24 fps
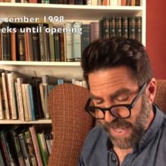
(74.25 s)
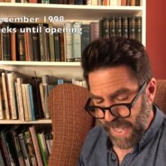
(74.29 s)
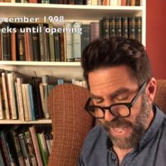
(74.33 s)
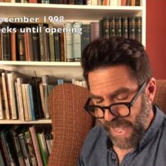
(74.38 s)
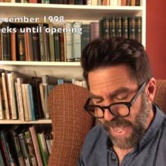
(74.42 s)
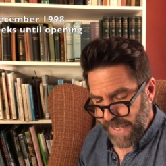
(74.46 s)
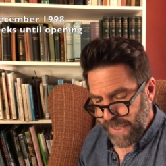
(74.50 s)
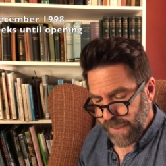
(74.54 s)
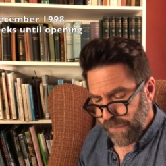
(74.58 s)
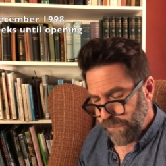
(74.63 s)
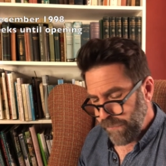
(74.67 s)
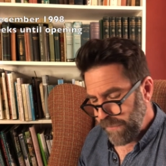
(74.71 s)

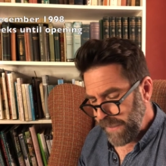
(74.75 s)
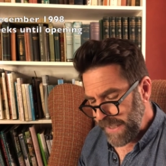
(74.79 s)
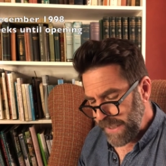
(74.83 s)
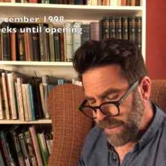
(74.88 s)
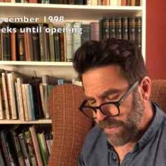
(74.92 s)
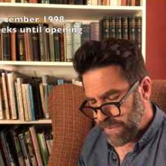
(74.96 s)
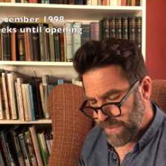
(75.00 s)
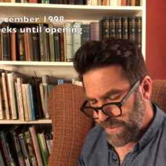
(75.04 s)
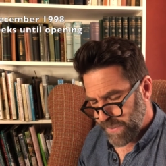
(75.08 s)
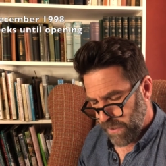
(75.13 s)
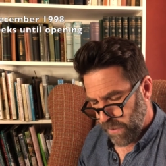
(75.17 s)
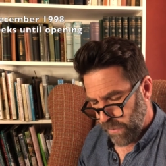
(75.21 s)
and a
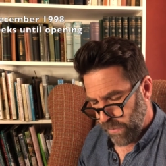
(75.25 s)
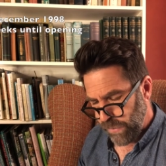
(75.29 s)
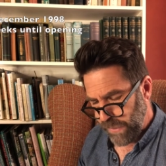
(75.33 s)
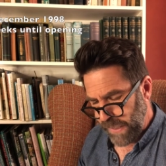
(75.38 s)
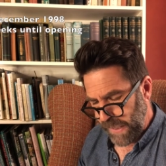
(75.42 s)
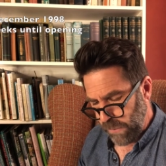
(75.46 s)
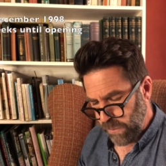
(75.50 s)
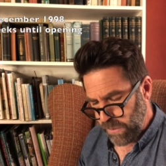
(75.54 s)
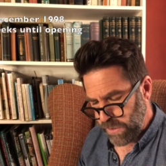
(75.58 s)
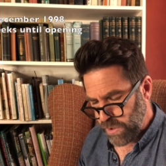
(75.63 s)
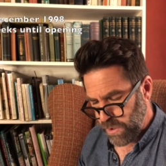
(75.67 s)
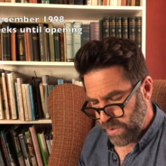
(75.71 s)
vigorous old
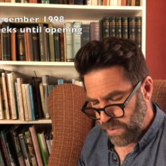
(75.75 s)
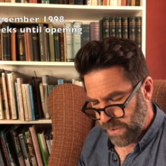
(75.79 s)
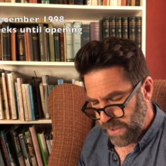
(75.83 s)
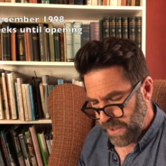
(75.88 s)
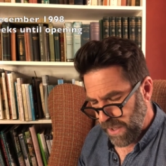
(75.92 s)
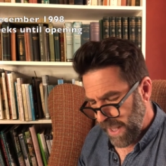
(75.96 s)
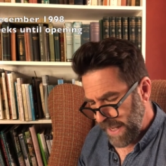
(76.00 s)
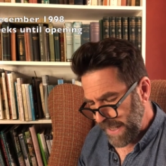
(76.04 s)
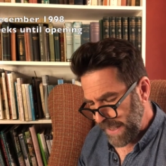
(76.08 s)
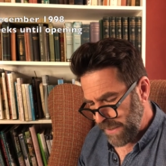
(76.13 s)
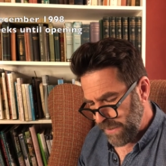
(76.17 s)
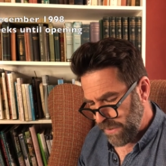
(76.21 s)
thing which looked
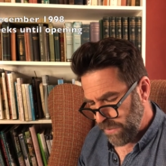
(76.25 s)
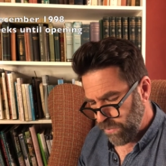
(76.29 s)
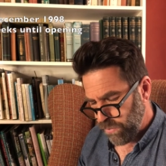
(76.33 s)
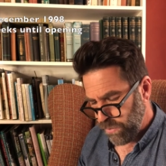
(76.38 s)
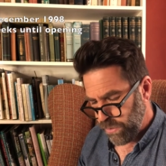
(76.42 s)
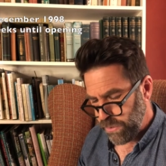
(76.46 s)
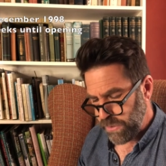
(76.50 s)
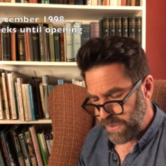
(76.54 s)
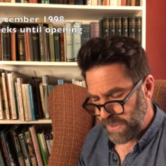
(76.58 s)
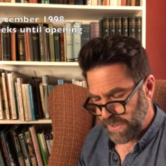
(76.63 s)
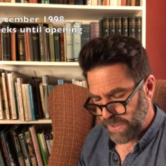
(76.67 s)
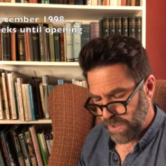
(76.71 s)
like the
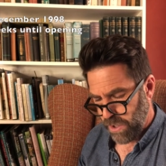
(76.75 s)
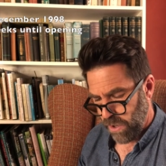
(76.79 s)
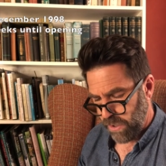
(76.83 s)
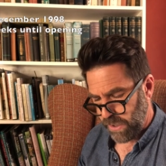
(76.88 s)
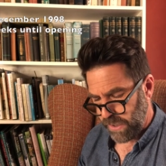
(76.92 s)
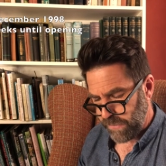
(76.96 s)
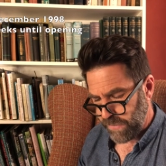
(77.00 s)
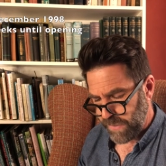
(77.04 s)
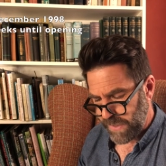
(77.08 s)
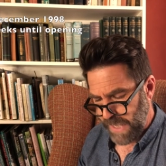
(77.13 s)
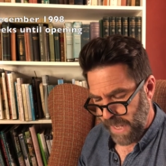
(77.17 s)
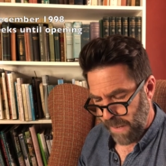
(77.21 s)
rootstock
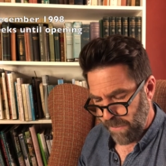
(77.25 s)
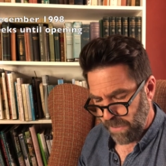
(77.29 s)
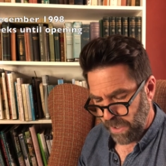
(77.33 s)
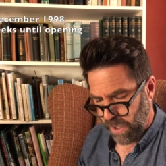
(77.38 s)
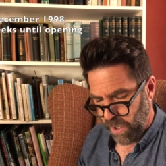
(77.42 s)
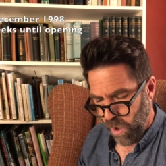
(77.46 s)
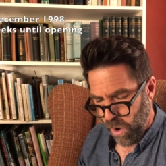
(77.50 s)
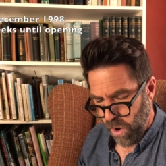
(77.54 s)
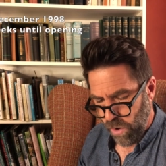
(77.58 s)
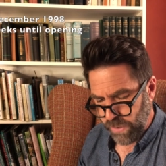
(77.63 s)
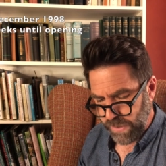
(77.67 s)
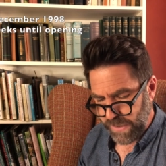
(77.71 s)
of some
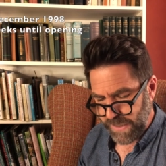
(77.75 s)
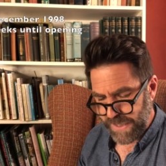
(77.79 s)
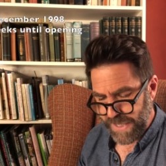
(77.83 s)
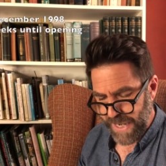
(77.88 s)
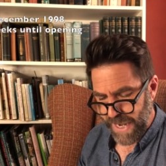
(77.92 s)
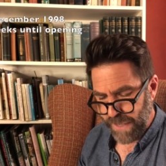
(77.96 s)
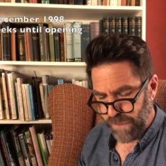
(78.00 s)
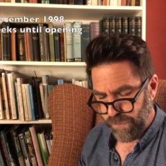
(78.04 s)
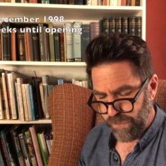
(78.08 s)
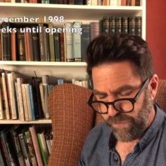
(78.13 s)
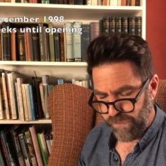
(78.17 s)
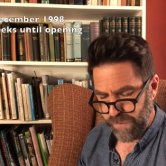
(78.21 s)

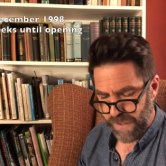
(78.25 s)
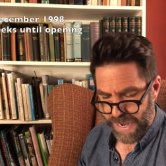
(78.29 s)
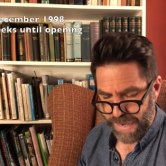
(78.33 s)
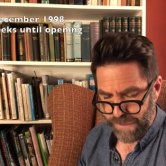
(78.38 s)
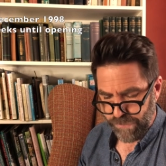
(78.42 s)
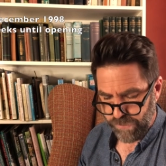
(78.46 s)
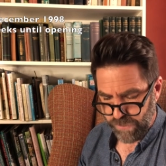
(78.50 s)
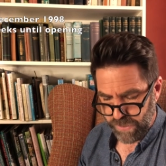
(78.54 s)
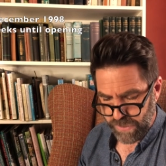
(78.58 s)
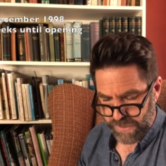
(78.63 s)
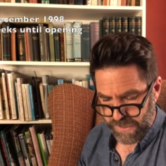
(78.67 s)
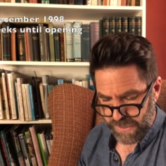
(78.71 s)
long-dead
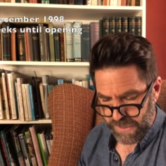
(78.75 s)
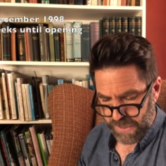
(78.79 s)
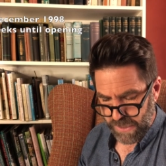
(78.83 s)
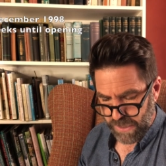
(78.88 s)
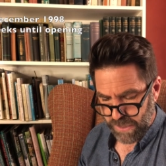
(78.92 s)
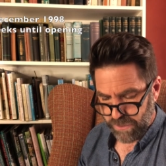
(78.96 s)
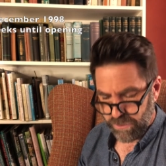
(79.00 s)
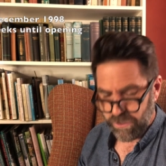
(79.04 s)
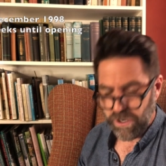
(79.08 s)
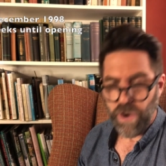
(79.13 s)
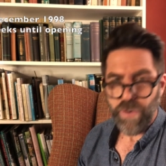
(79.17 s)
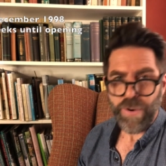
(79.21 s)
favourite
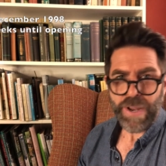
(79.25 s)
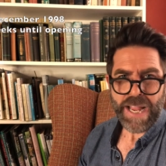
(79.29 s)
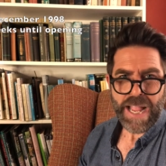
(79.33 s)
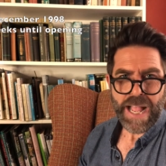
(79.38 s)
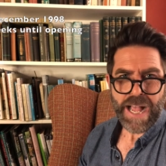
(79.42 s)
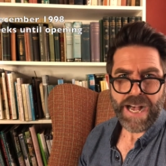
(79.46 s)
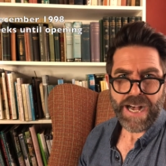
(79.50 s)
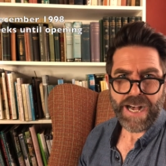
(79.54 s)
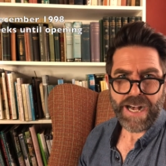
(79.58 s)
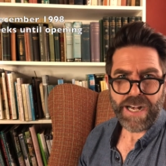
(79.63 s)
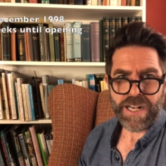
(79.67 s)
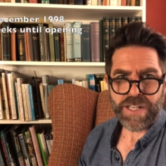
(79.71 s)
growing
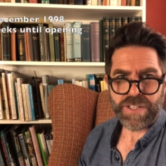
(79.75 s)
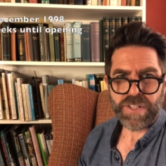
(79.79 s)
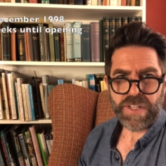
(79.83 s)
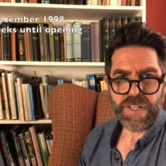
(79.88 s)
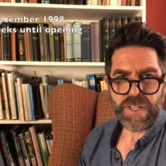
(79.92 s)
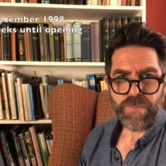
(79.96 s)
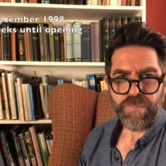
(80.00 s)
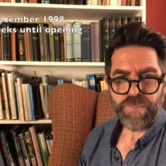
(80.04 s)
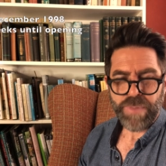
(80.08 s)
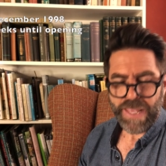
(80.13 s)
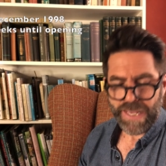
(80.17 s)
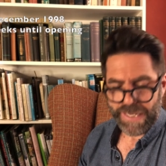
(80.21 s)
hard
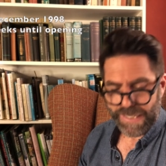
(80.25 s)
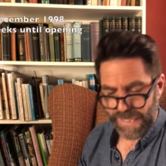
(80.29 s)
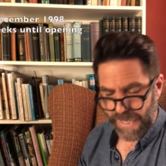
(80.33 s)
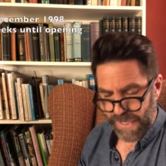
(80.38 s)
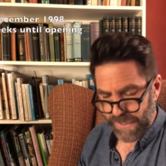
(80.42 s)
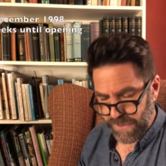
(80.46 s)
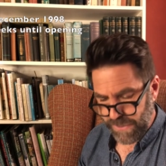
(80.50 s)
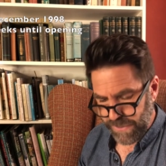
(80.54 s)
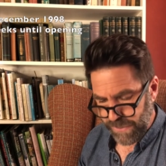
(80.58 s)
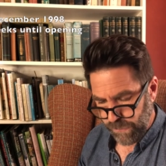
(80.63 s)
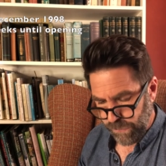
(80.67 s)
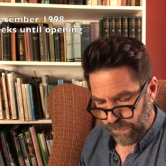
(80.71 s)

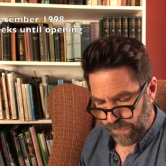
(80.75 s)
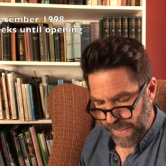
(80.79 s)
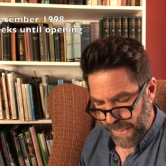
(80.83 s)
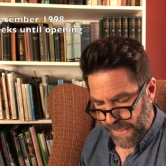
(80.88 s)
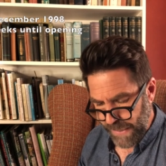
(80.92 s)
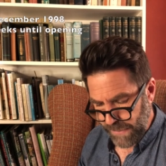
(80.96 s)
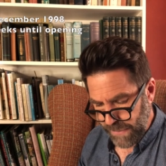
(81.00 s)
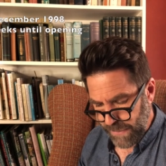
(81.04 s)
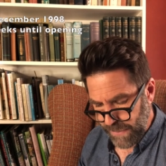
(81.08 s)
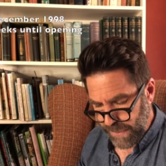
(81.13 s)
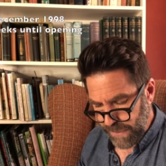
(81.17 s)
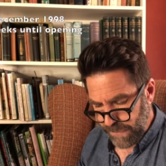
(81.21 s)
against a
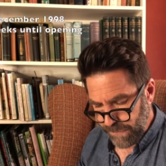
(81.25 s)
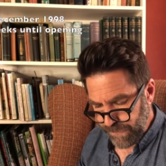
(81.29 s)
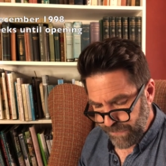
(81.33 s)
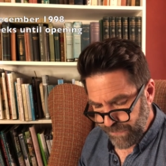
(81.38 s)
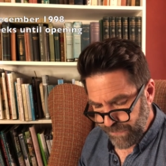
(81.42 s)
fence.